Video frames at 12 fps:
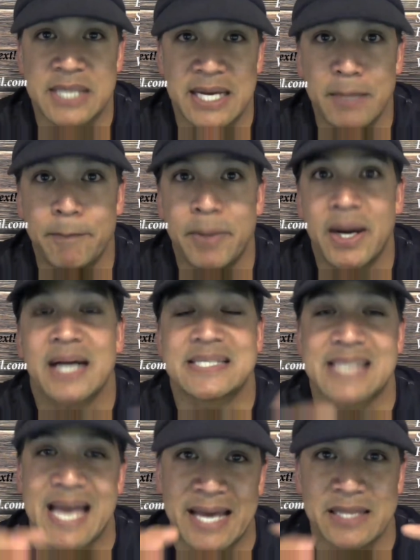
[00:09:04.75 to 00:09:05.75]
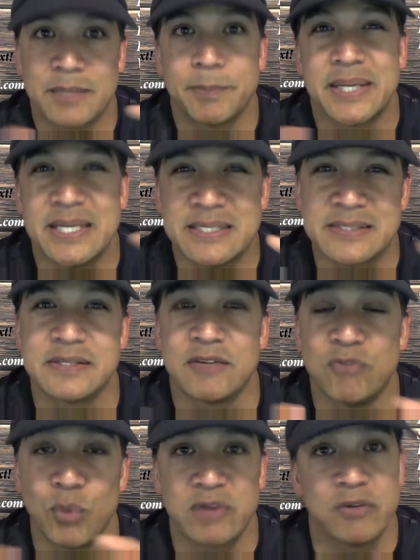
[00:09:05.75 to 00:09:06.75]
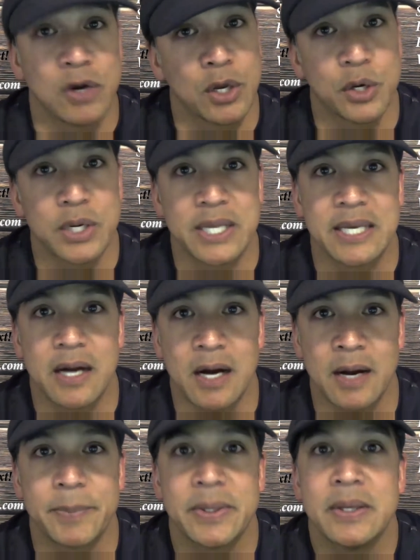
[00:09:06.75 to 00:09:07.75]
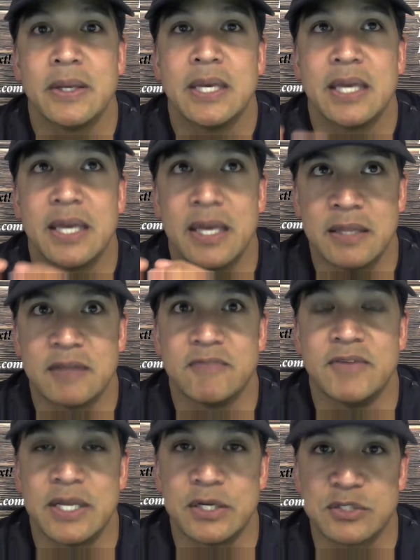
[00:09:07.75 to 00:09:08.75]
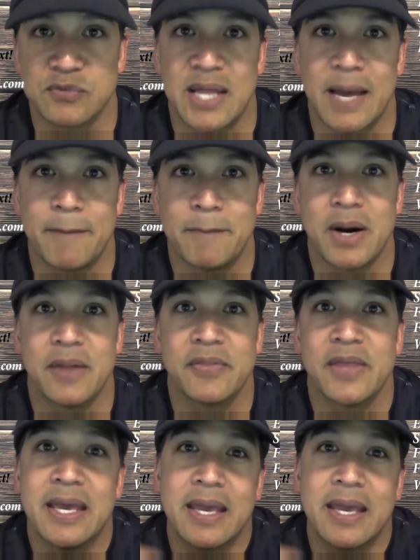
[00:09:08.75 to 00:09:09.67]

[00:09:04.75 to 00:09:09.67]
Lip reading: the box, add the pieces of what you're learning up in the videos for that month,